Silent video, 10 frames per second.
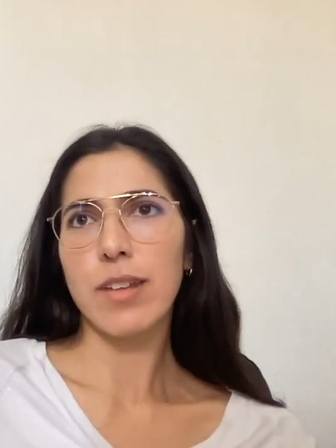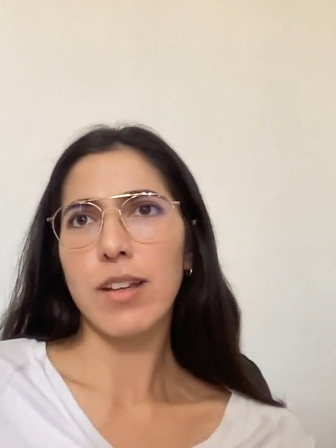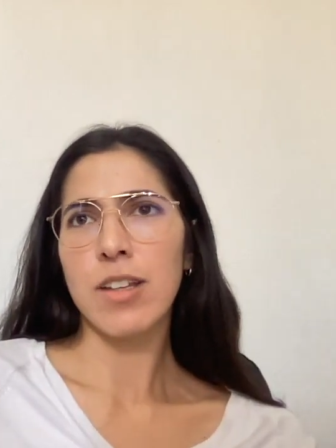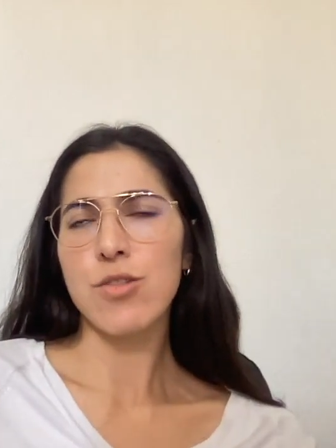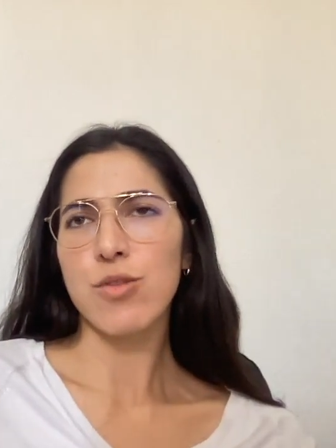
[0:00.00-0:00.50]

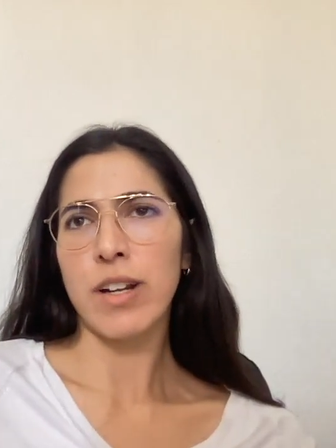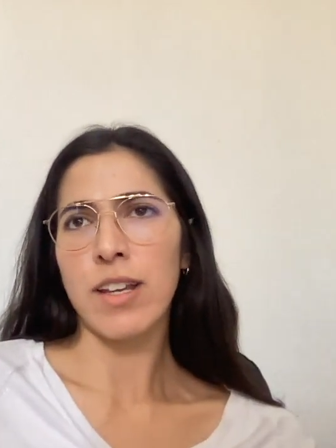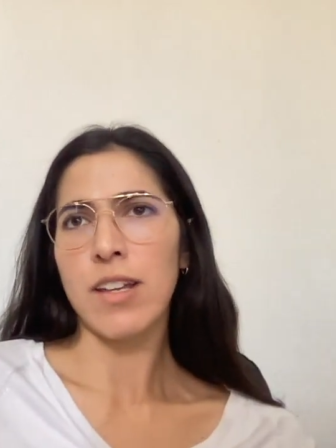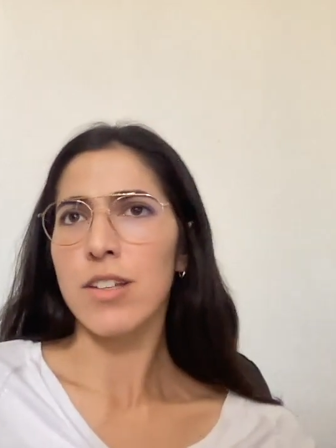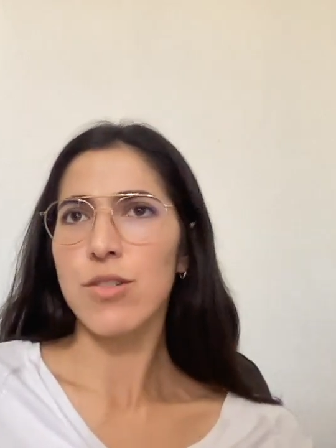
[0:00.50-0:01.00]

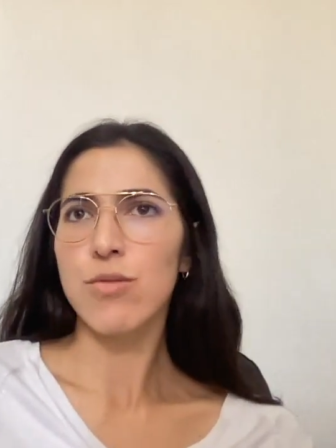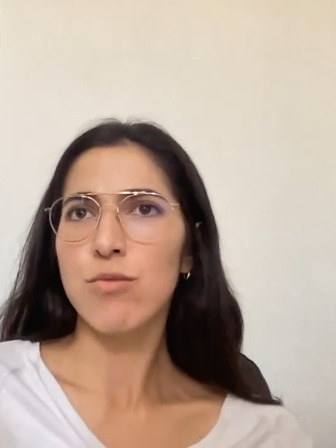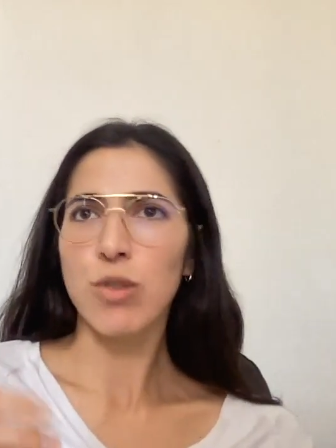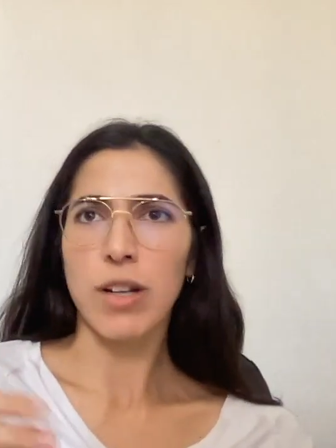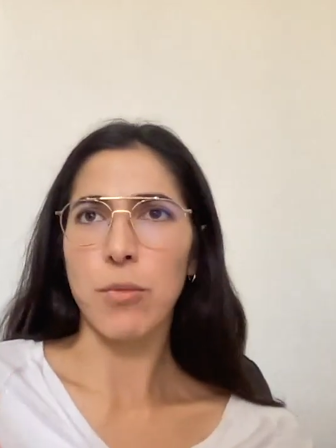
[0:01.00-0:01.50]

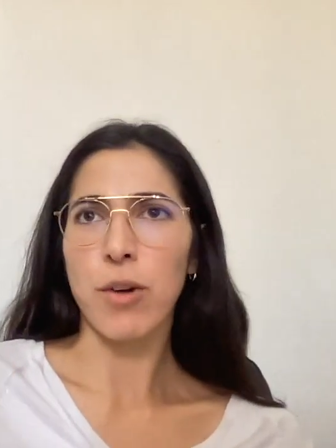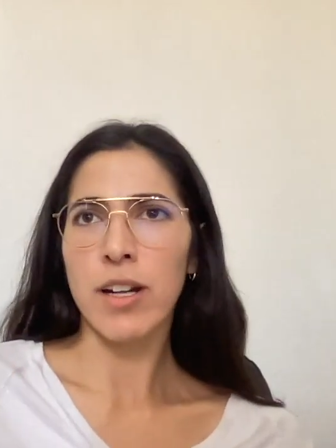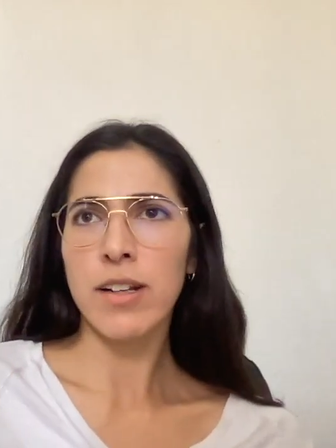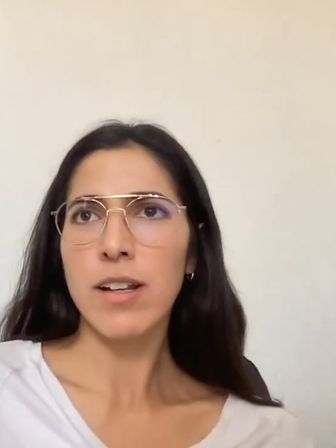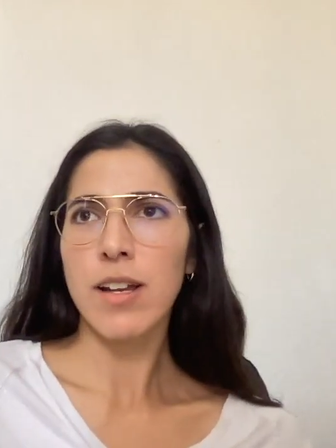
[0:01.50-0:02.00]

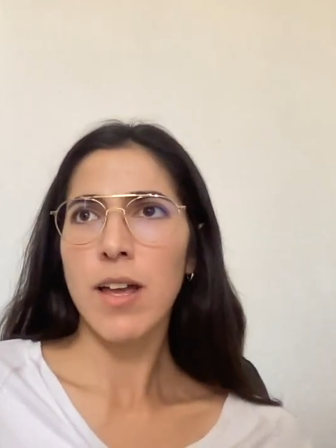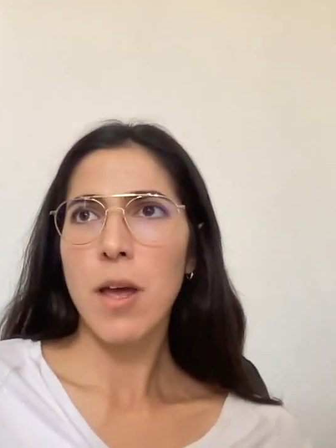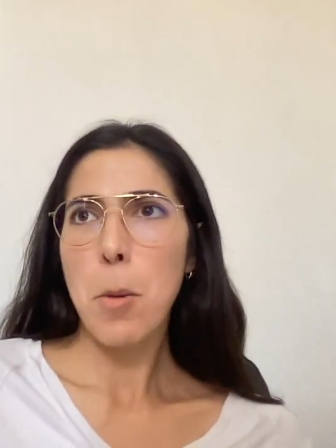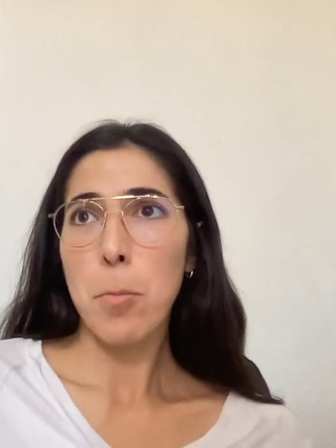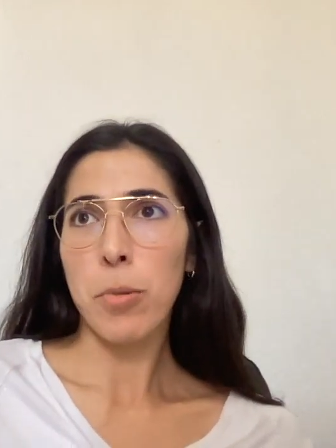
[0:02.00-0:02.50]
2021,
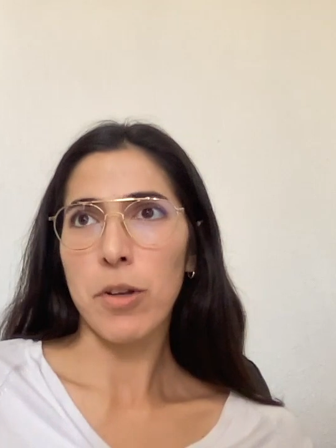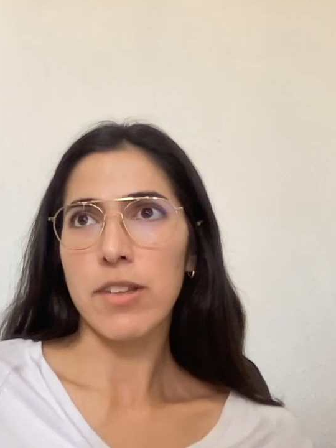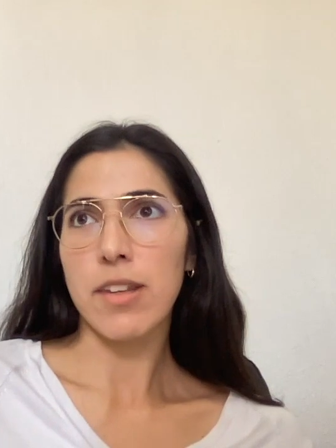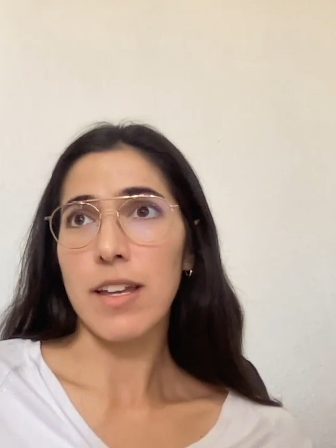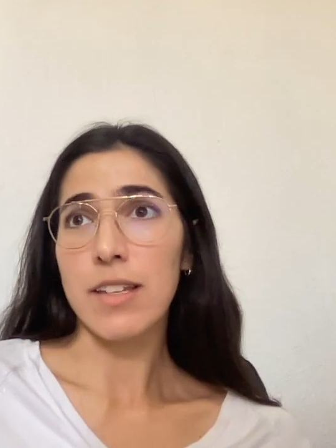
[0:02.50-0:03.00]

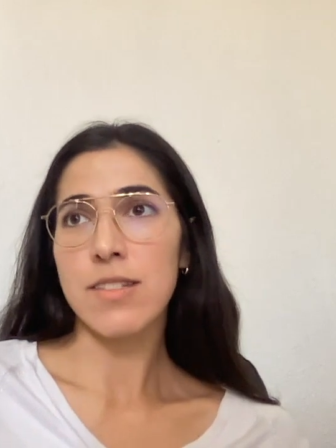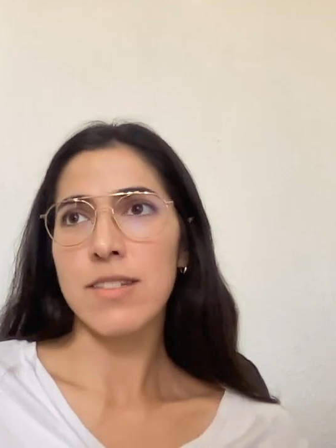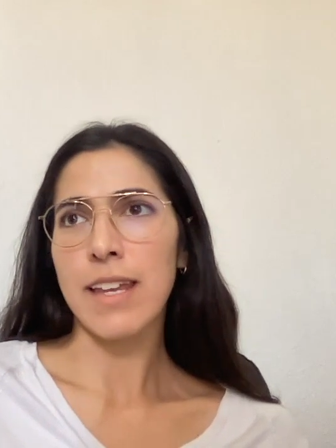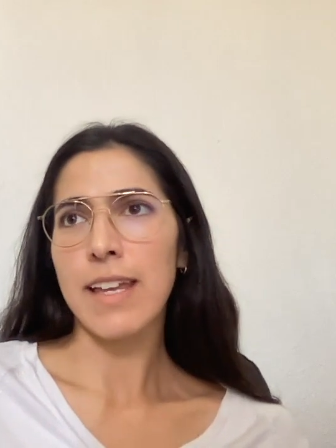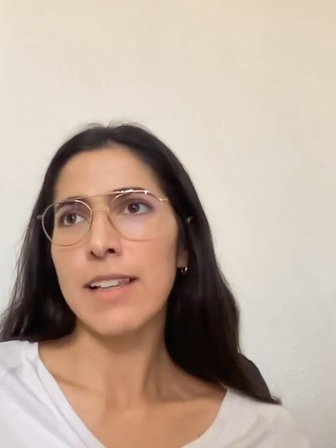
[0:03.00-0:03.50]
but it's
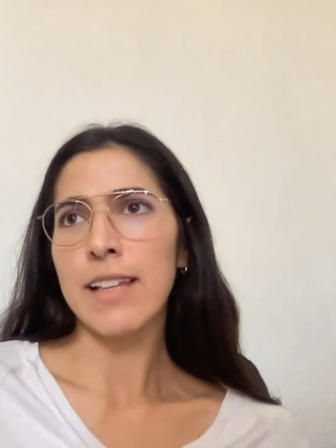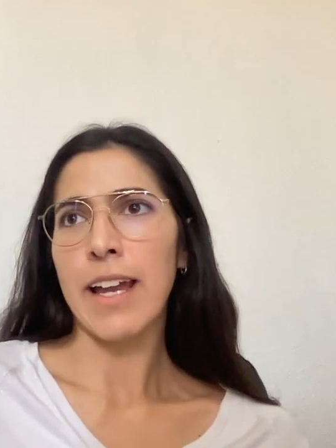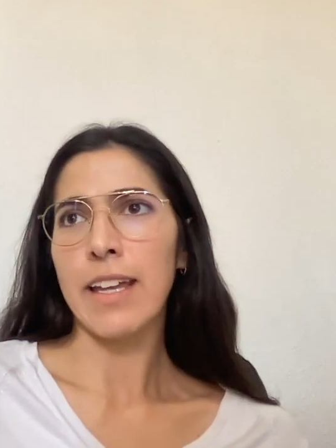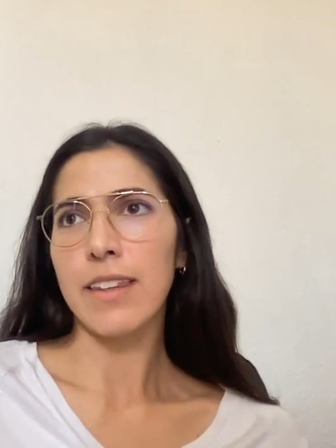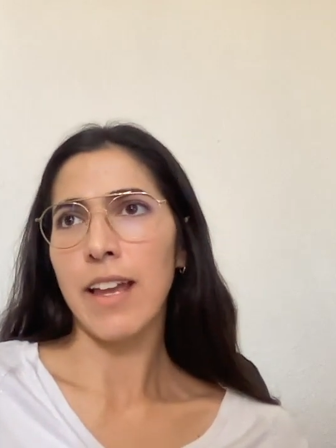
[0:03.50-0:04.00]
still
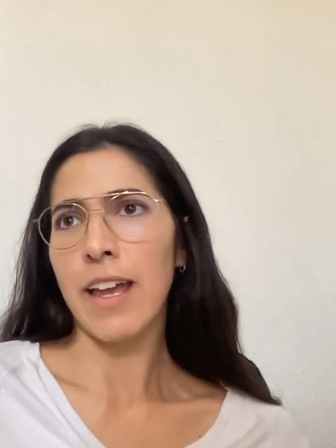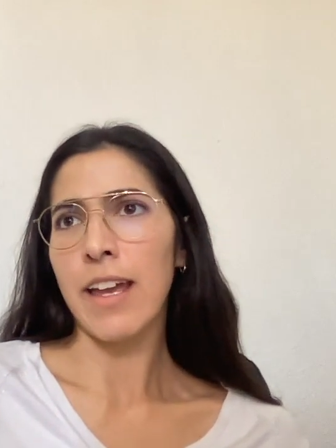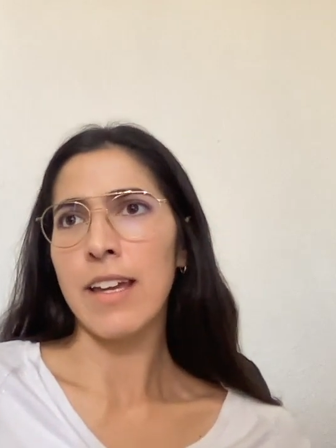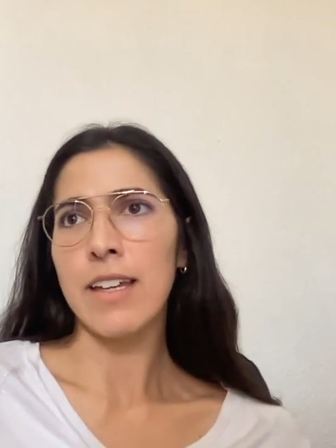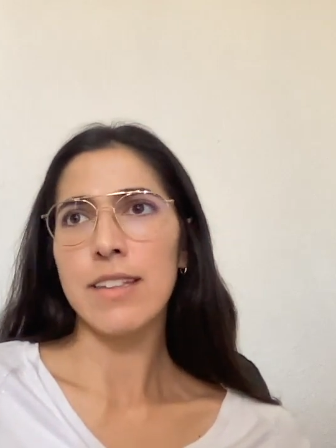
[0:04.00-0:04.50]
like
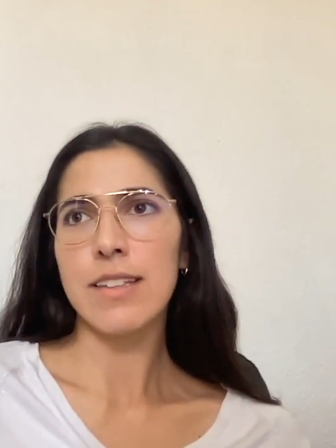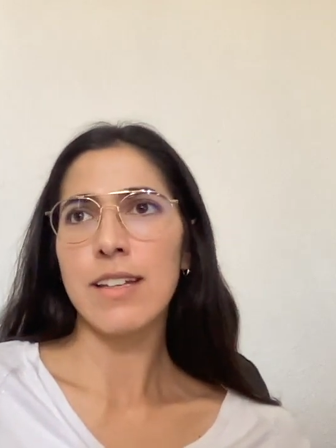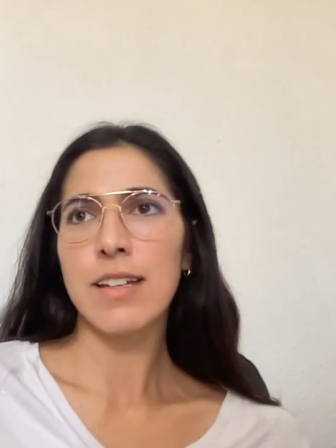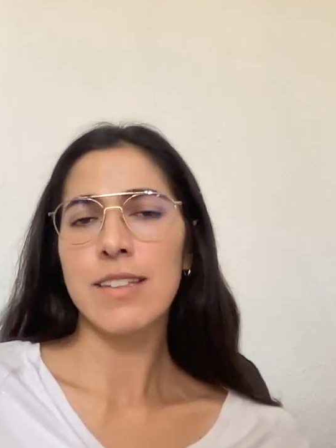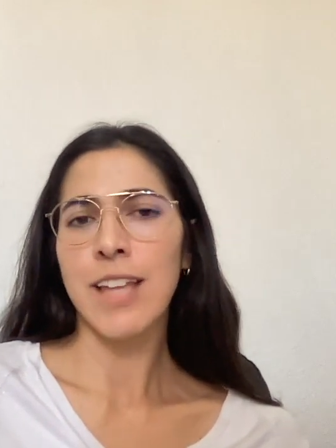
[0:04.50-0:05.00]

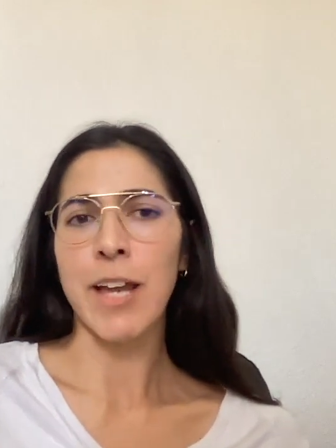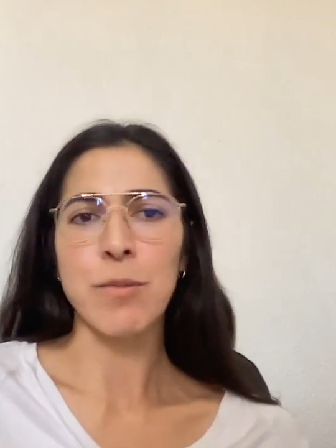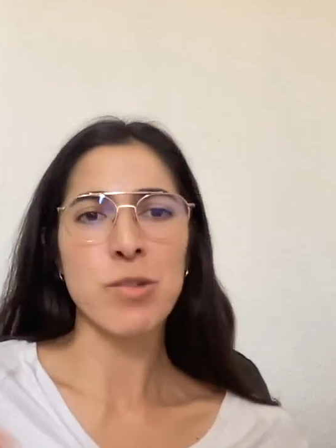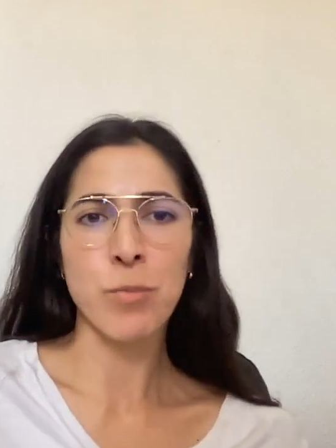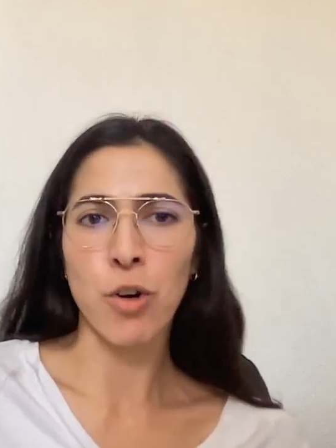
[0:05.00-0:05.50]
8
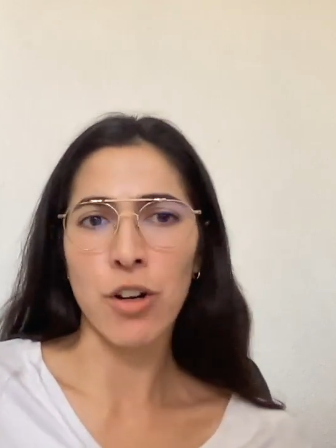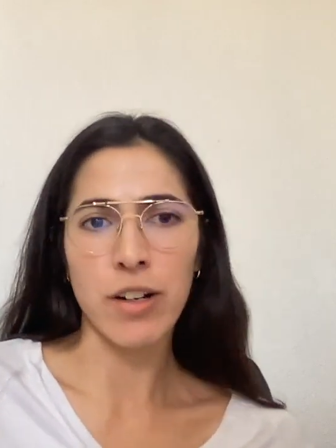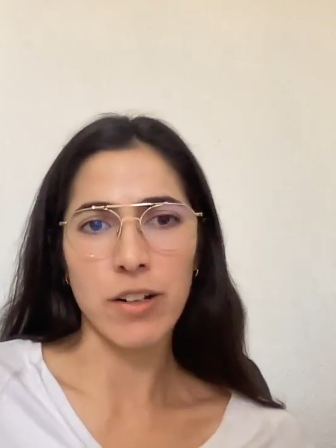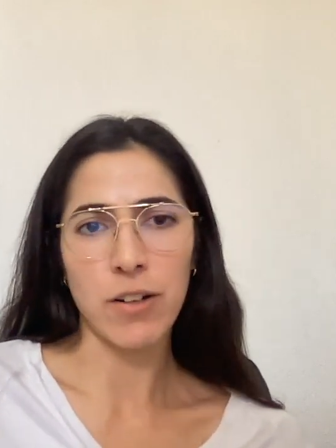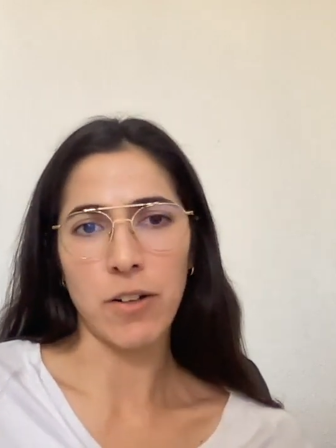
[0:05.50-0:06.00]
times
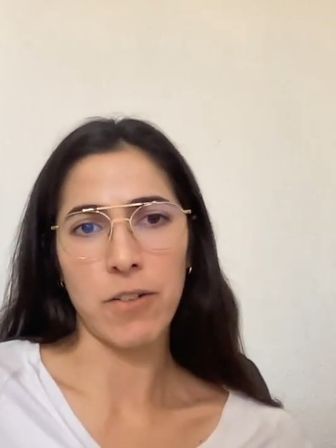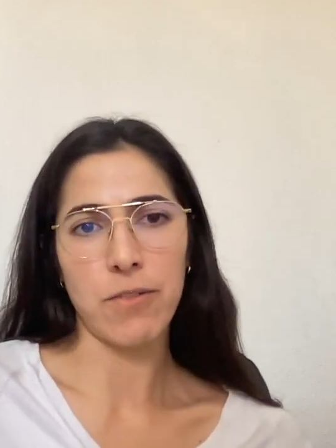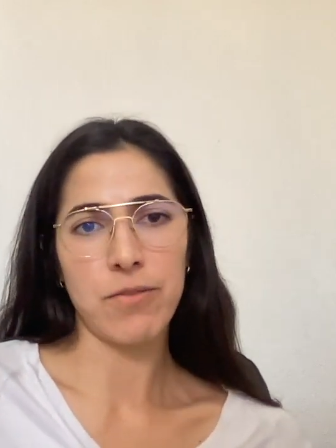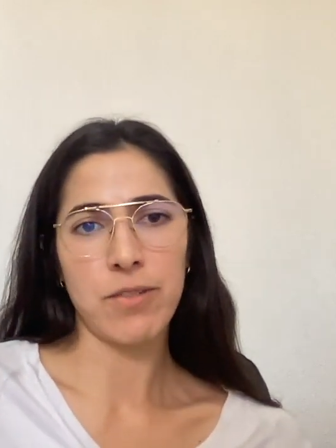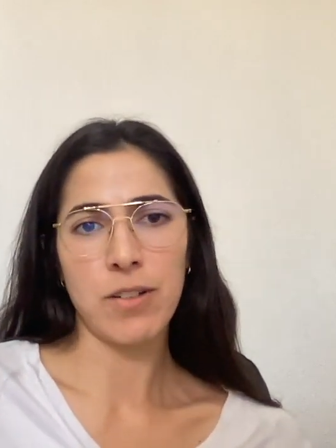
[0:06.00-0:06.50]
more of